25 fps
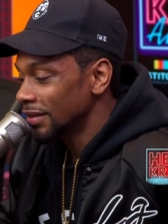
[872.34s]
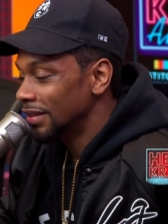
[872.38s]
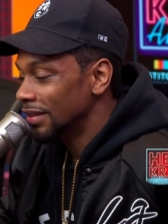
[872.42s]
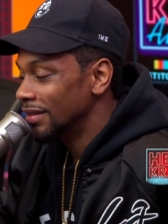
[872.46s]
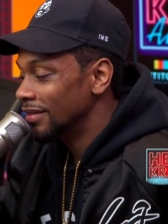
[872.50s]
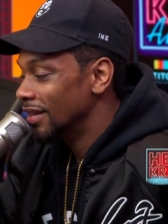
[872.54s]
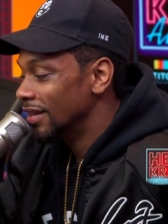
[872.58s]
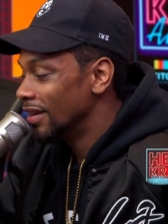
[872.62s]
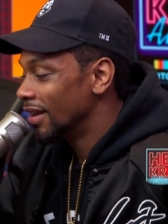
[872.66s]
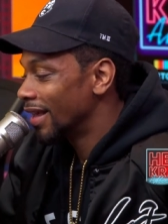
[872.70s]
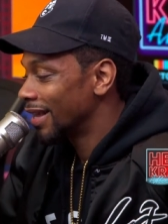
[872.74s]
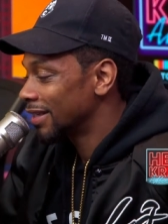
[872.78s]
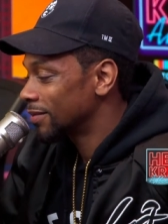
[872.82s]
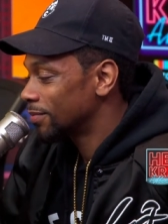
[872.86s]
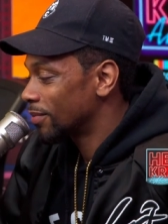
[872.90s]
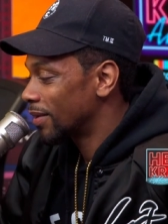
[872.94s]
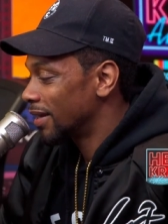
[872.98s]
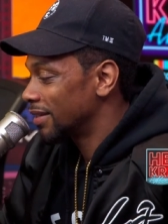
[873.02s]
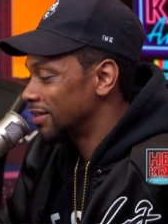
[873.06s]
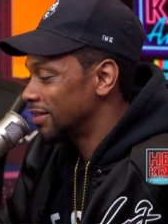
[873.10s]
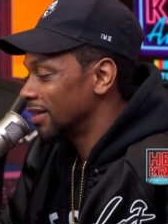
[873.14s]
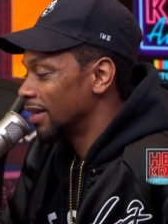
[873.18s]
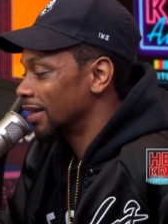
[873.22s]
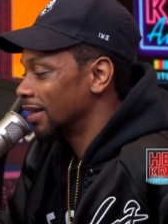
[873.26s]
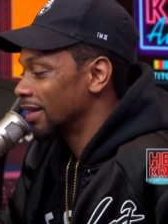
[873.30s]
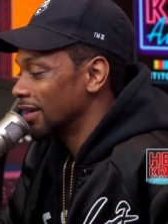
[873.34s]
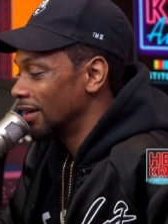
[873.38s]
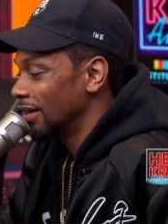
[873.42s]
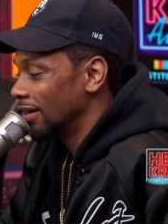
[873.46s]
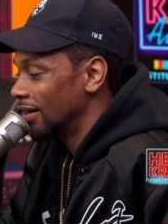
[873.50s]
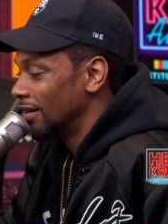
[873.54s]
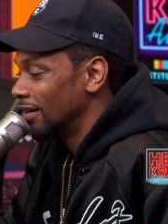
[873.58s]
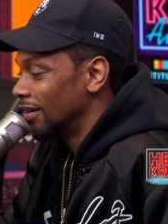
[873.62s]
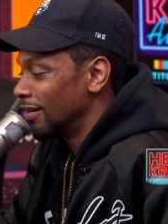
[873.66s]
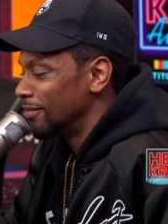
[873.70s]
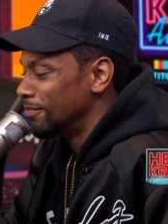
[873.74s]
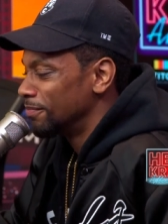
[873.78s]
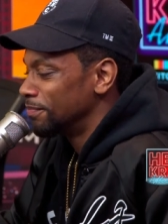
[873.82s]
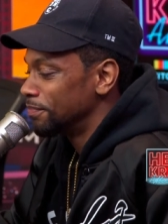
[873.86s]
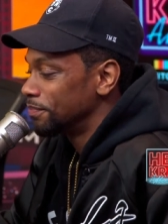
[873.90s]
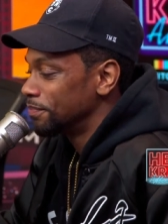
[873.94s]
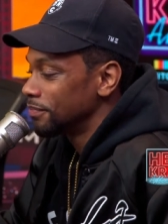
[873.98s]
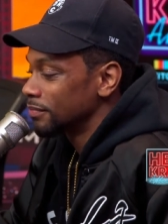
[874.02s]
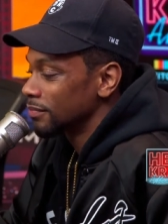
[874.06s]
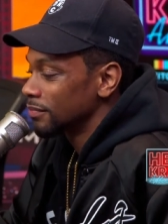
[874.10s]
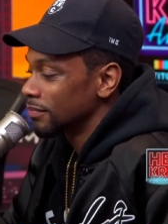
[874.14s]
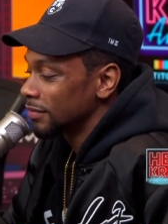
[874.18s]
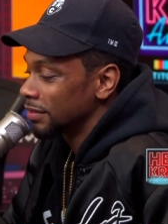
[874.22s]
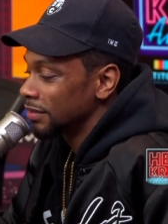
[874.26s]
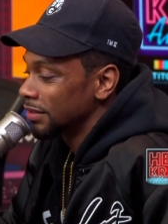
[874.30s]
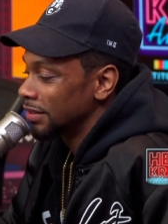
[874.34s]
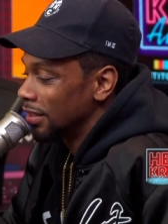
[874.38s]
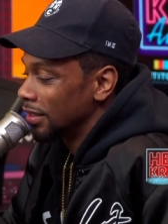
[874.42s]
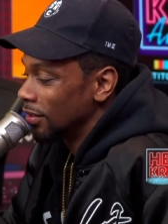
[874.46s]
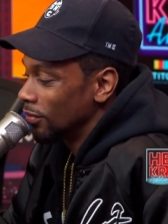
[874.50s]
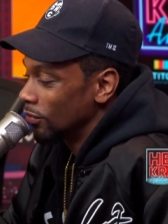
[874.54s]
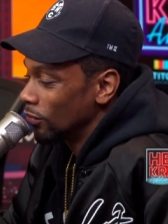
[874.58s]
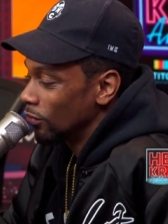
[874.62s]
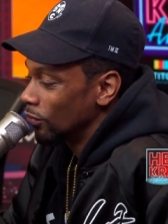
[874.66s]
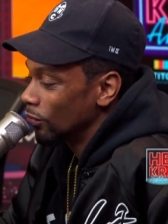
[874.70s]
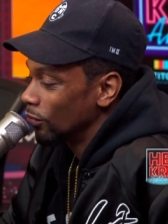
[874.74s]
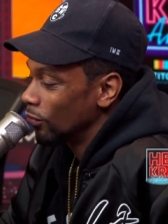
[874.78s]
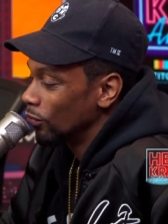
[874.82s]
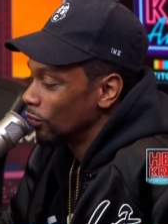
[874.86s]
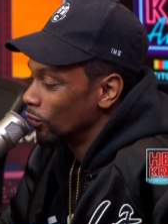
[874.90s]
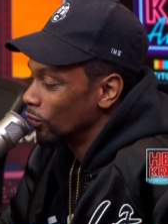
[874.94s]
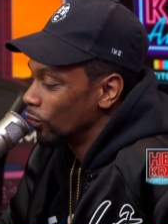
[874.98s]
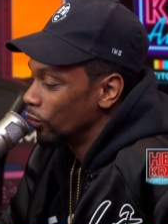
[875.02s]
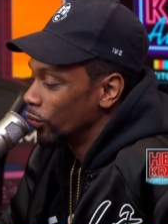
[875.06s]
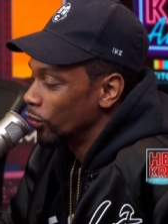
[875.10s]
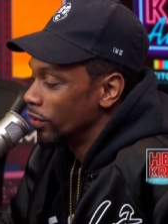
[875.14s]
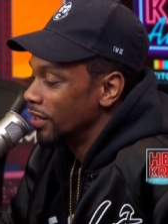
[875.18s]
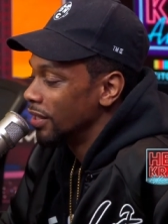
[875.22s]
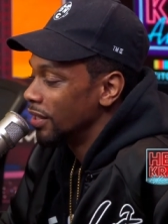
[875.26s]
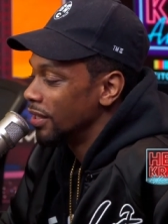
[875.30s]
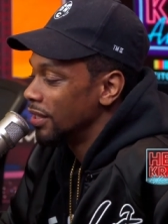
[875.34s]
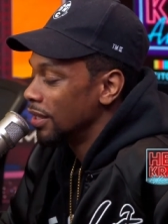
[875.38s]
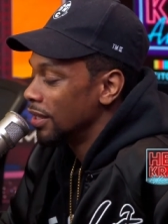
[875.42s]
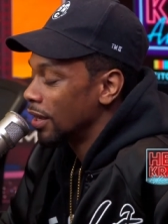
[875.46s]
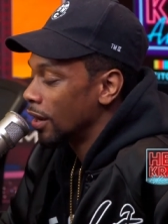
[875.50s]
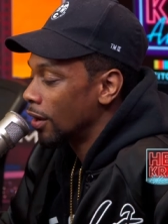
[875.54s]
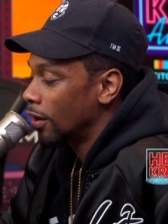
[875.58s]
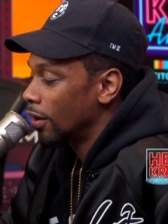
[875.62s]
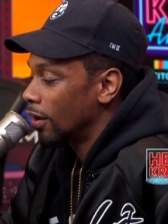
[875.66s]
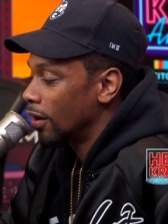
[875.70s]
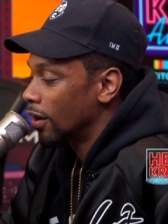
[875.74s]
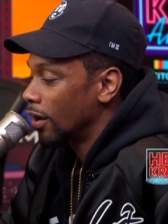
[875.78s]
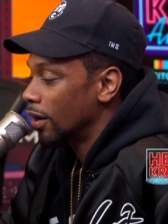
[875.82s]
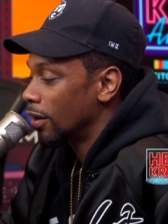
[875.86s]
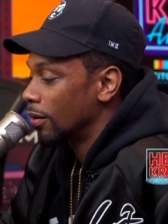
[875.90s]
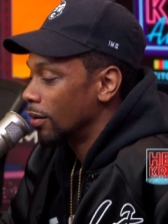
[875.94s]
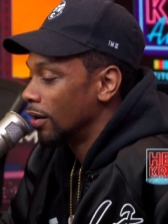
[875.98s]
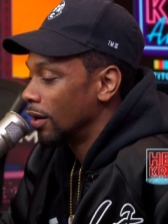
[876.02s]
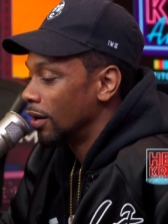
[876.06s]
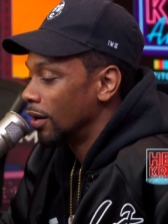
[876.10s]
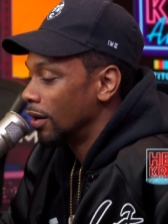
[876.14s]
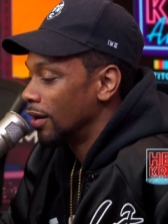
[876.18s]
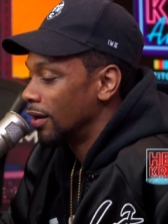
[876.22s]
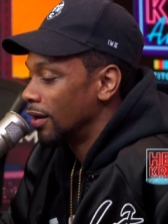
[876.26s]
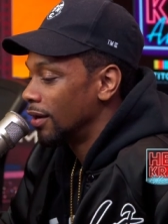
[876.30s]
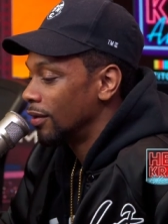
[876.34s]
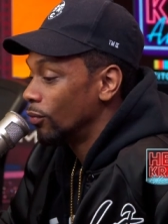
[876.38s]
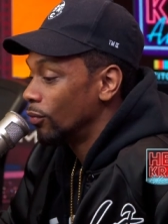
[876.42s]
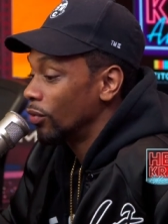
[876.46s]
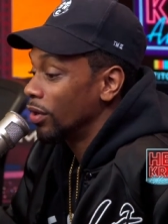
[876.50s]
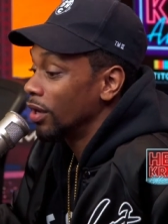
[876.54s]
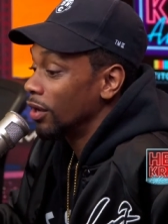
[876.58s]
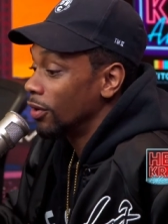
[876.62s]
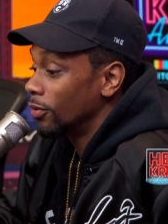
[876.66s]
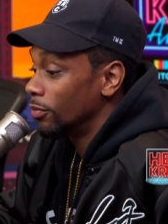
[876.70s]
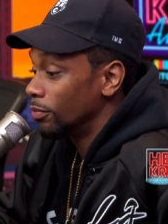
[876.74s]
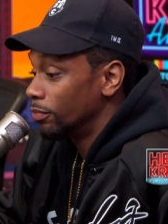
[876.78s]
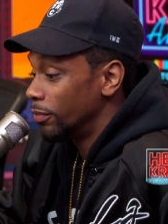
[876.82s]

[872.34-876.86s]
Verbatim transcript: The next project, um, we are uh, well.